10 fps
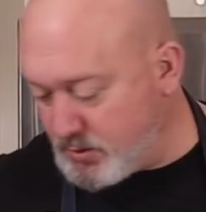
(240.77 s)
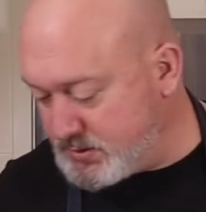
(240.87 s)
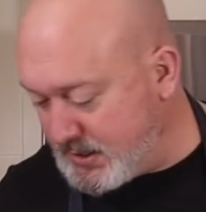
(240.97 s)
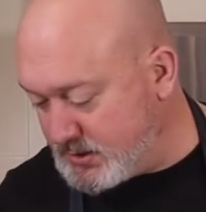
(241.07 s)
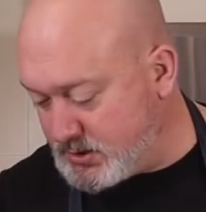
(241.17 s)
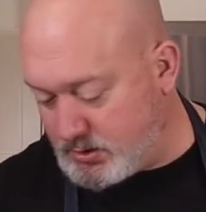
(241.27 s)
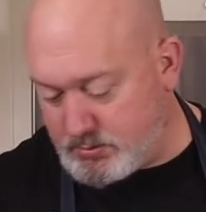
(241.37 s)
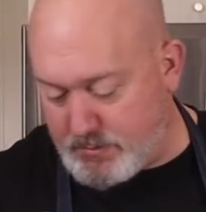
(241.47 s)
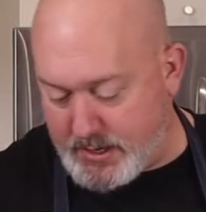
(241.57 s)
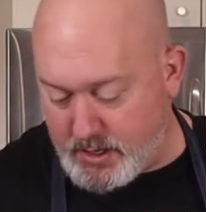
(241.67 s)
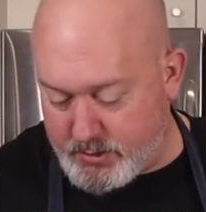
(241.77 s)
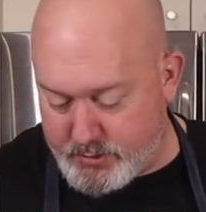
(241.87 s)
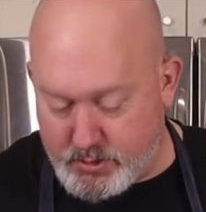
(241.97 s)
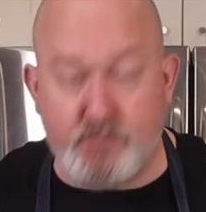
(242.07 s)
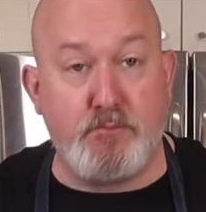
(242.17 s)
goes into my
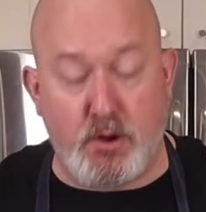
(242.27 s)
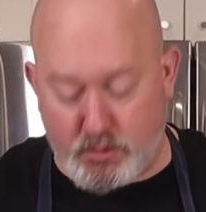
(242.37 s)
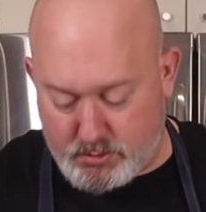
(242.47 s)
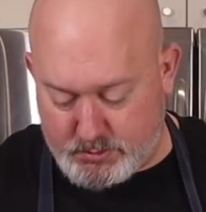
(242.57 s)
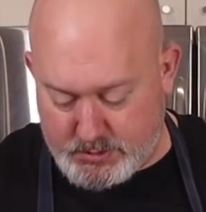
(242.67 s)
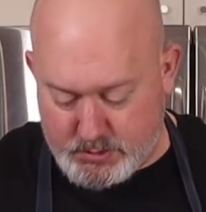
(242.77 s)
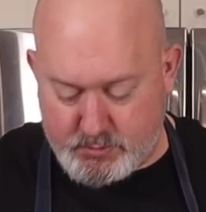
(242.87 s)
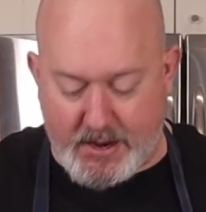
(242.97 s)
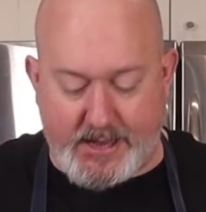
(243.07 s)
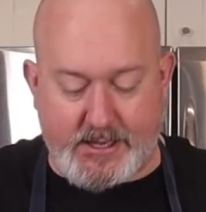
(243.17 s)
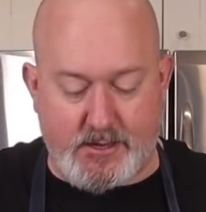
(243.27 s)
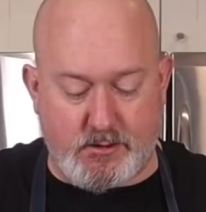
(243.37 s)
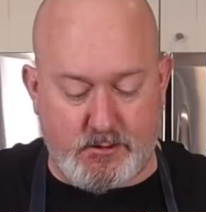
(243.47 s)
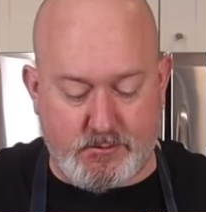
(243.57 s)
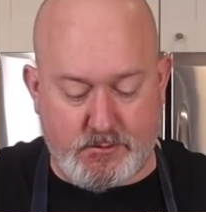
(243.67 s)
other bowl. Crack
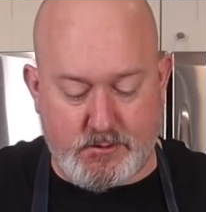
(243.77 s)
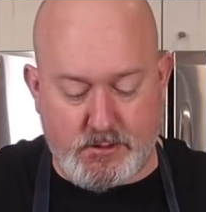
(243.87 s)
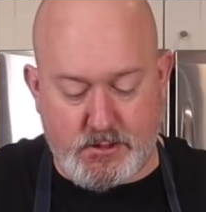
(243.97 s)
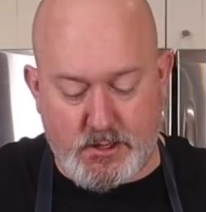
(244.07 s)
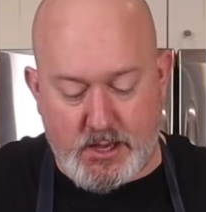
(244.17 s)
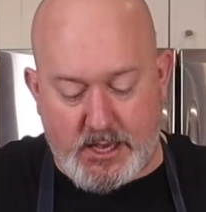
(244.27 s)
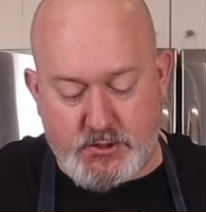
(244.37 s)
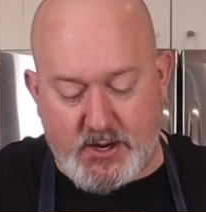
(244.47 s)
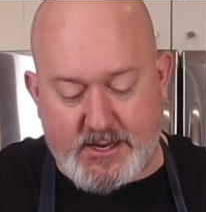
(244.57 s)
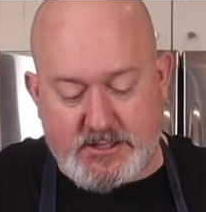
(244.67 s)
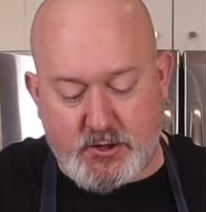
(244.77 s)
it. I try not to